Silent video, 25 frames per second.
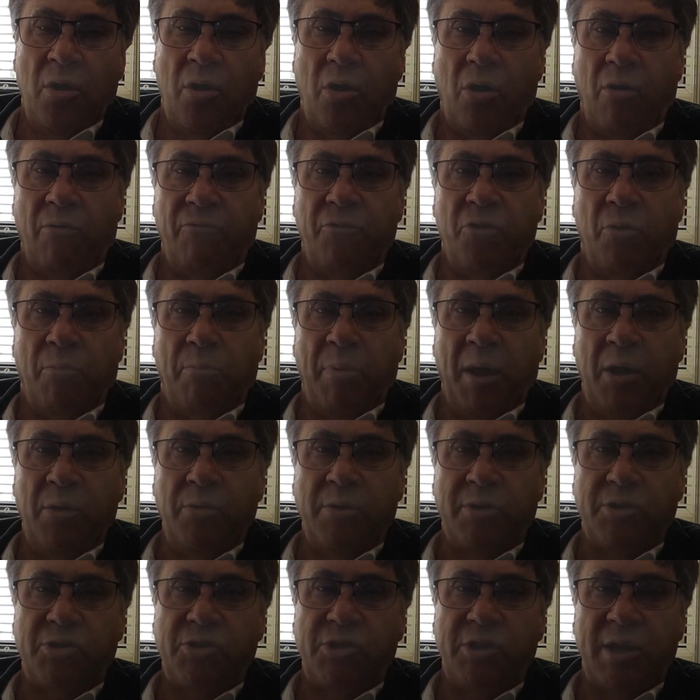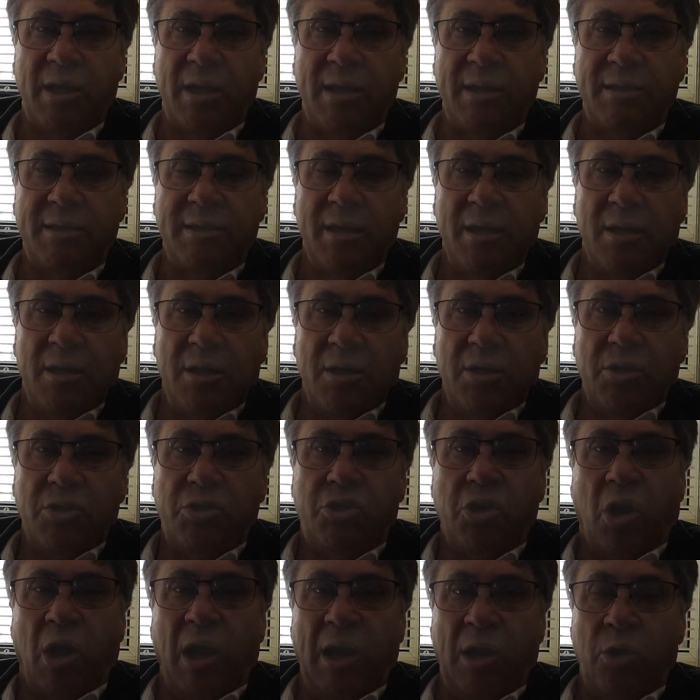of your bonus shares,
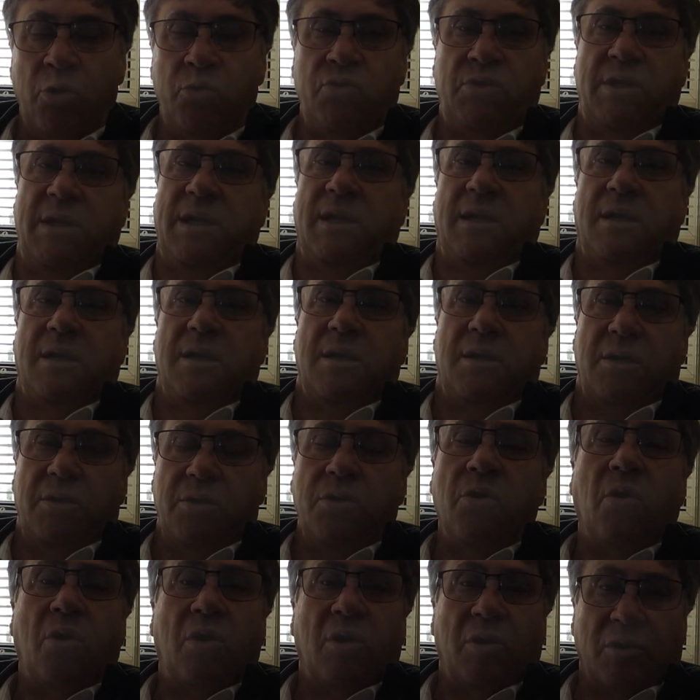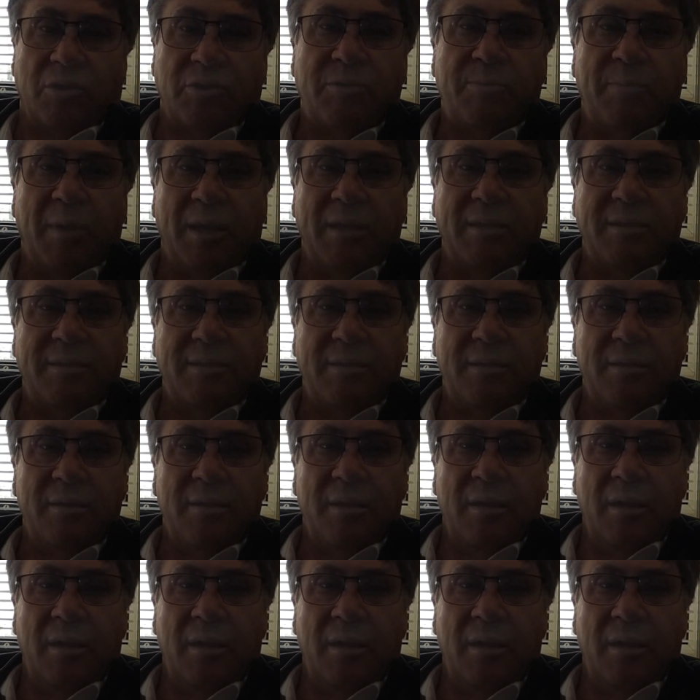diluting your cost base.